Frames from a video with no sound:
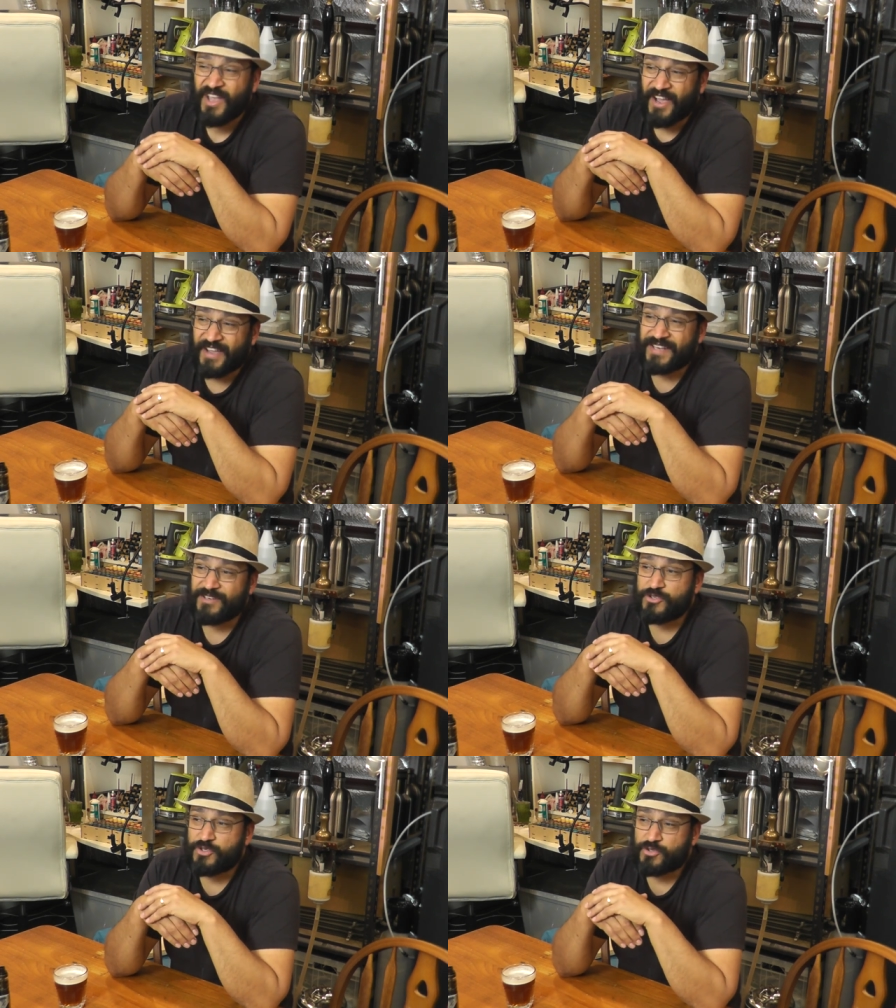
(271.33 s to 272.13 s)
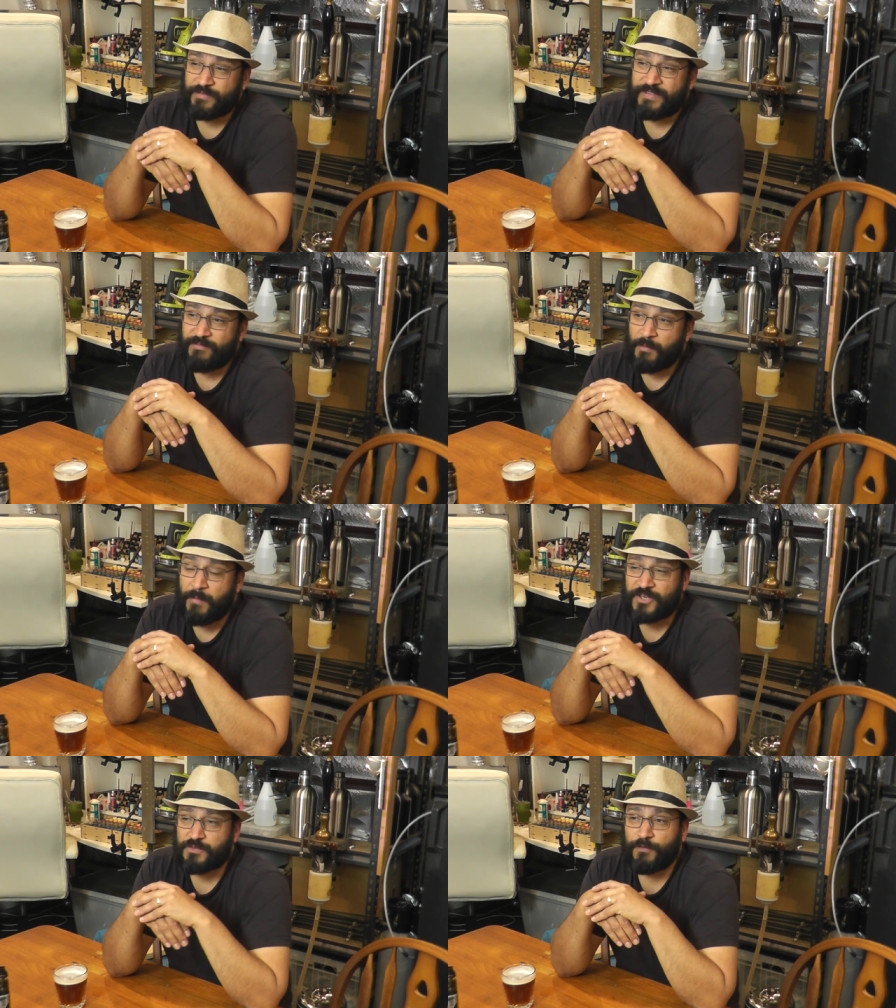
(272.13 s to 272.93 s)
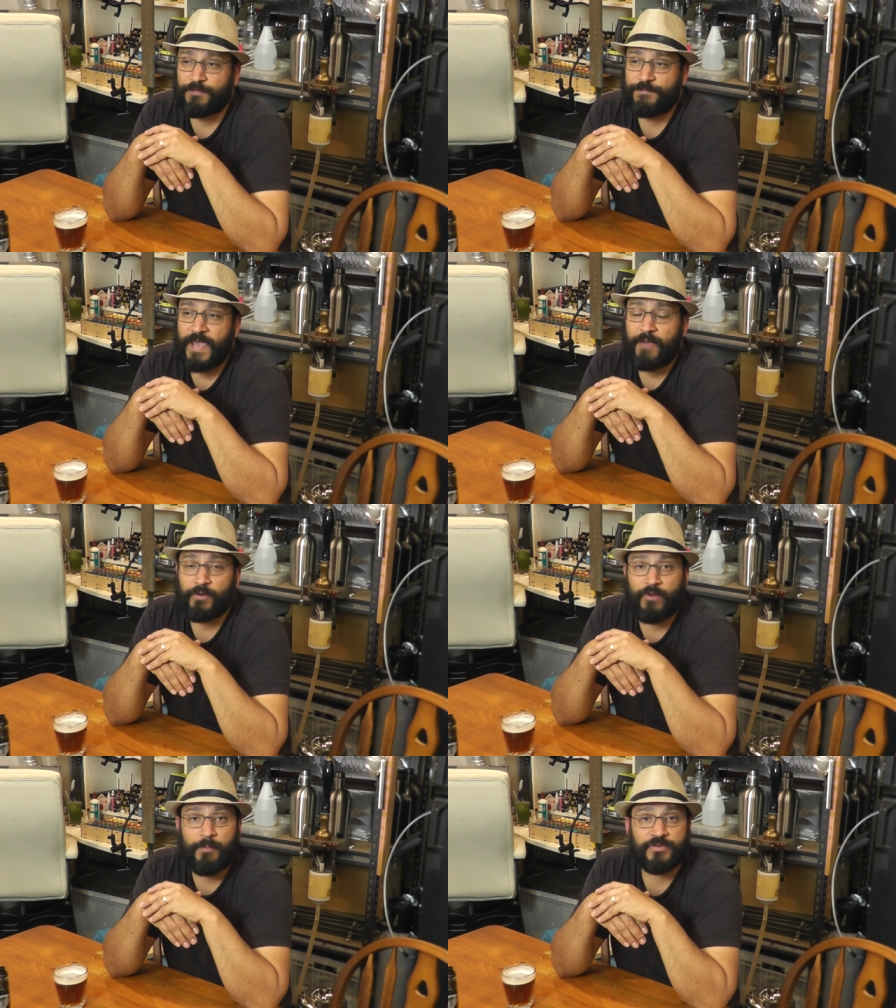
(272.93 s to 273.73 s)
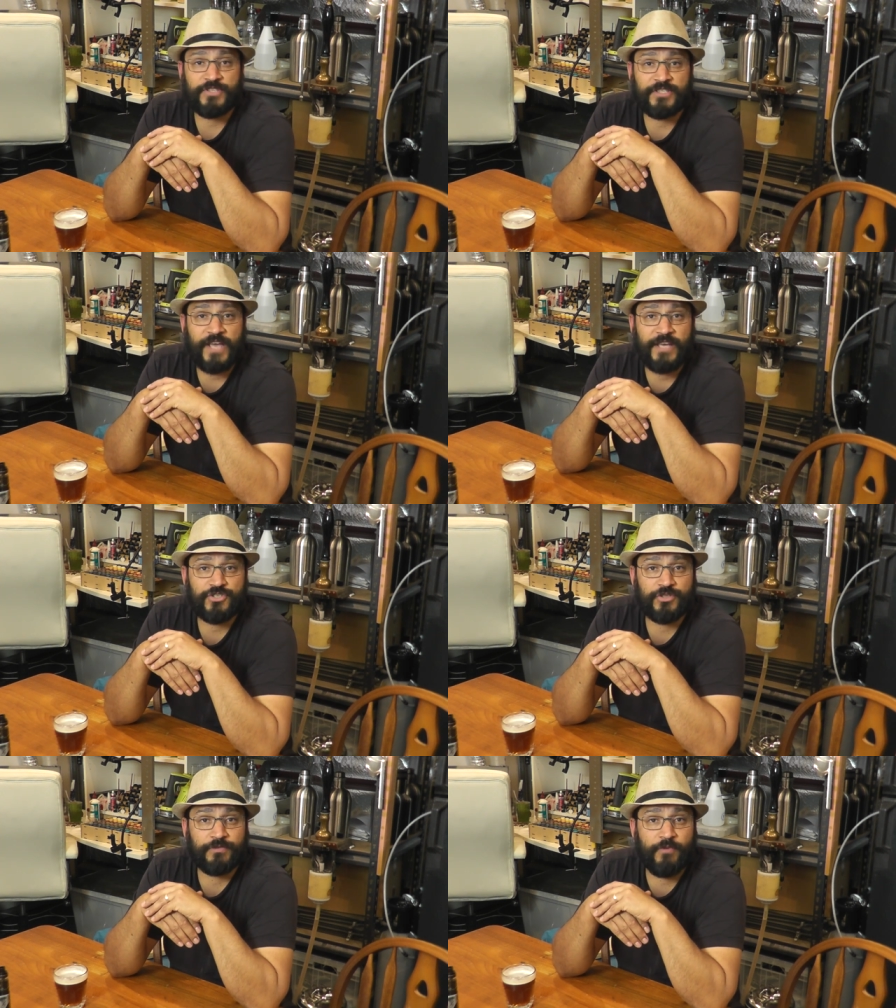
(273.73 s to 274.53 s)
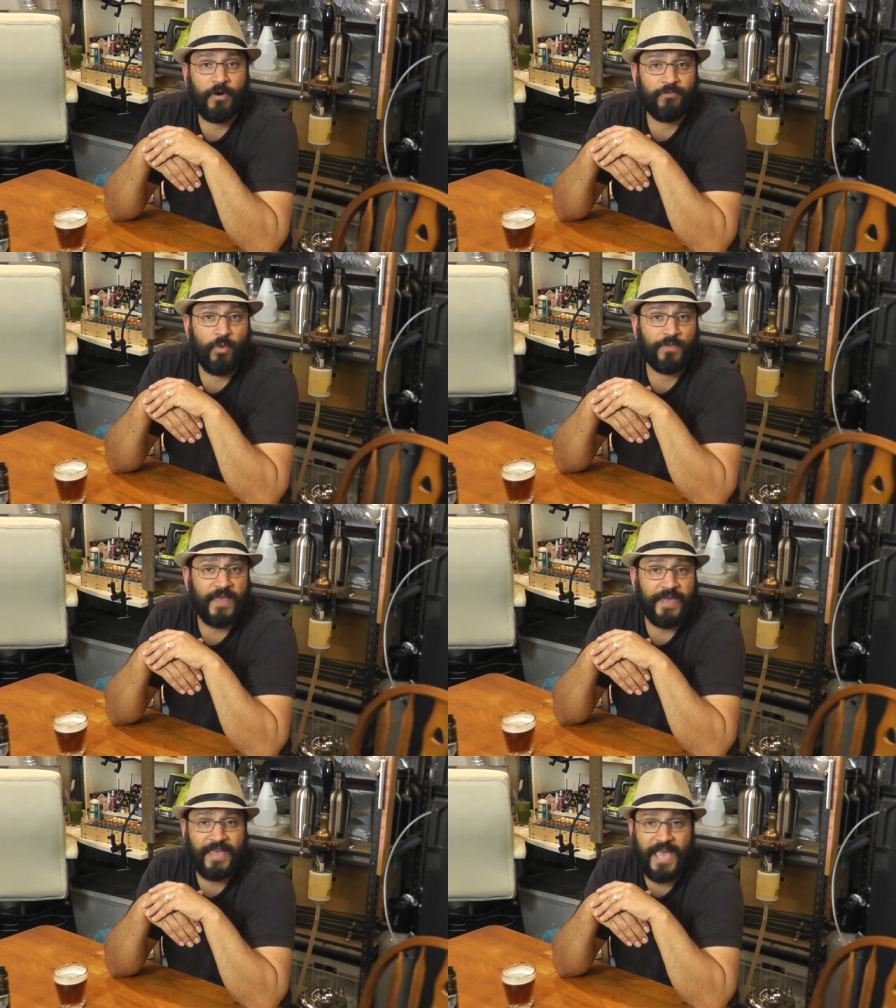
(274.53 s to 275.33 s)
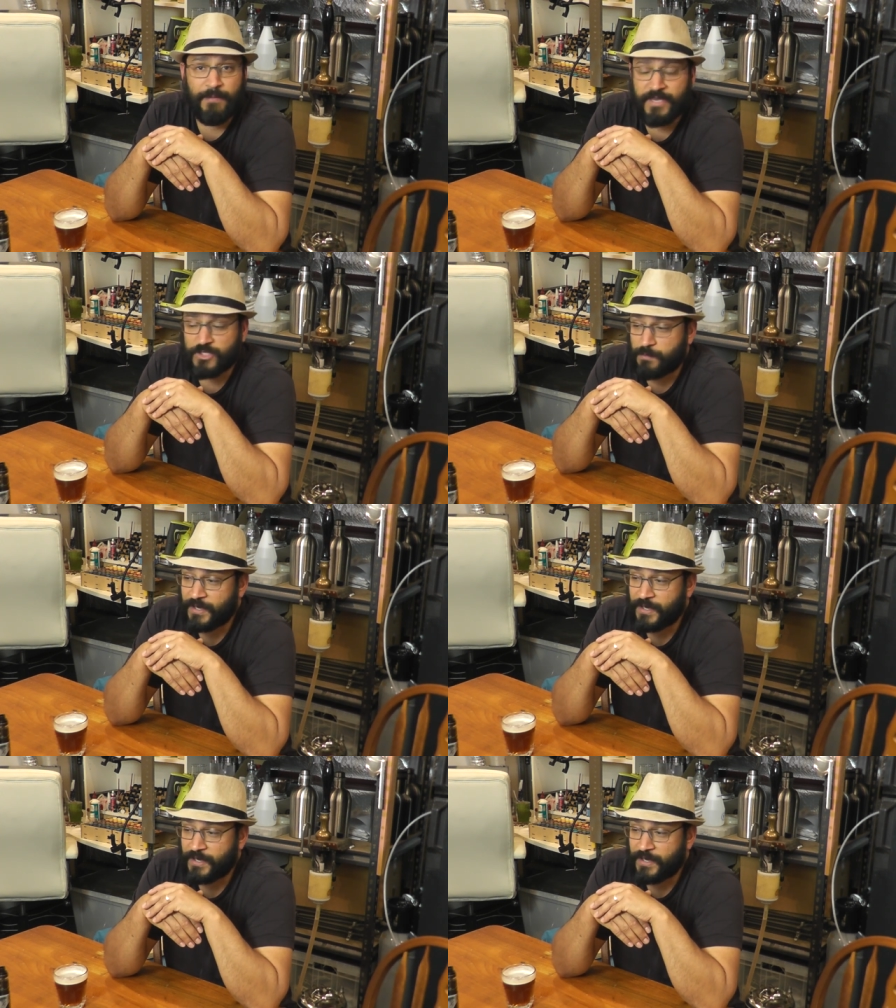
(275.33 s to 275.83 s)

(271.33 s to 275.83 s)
I can sort of give a much more fairer representation of, of what that game is.